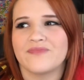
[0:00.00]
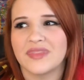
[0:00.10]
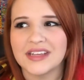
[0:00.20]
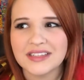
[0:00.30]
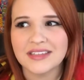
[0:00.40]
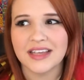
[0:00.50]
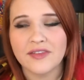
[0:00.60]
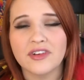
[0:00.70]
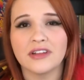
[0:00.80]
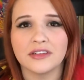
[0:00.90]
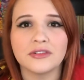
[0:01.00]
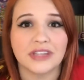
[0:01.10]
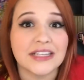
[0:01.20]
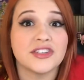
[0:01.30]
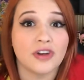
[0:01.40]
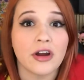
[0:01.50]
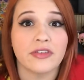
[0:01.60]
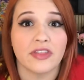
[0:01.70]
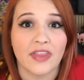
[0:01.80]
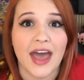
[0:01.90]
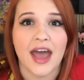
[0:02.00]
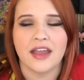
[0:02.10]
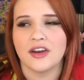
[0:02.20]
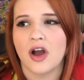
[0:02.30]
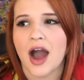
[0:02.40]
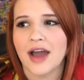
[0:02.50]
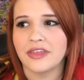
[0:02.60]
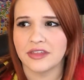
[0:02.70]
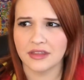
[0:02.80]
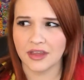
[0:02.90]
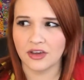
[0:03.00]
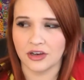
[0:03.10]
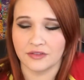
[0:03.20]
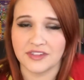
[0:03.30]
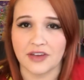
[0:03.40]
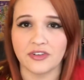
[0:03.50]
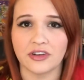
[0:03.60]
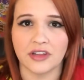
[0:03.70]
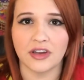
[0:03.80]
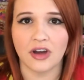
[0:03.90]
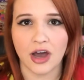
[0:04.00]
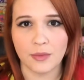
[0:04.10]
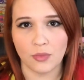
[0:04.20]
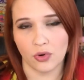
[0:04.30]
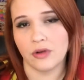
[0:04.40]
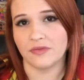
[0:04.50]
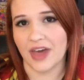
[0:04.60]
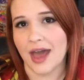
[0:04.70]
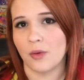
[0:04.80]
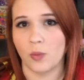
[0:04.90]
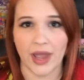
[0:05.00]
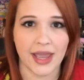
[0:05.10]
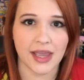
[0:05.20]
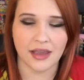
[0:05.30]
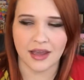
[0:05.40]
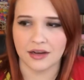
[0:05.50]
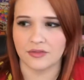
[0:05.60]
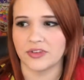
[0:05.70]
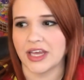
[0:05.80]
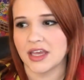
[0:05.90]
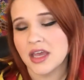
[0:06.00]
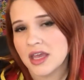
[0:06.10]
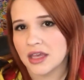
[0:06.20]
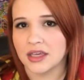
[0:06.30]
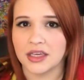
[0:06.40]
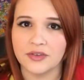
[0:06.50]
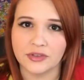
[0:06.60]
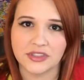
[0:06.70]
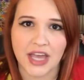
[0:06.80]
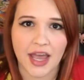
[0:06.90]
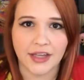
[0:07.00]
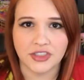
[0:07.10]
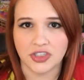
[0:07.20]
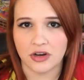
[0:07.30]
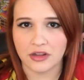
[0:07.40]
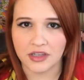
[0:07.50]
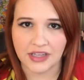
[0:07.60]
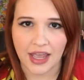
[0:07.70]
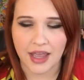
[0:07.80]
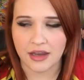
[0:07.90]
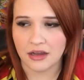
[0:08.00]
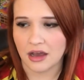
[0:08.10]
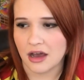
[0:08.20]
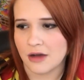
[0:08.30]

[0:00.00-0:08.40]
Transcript: this is even a little less dark than that. You know, I think they could have definitely gone more of that way, kind of like Evil Dead, Shaun of the Dead.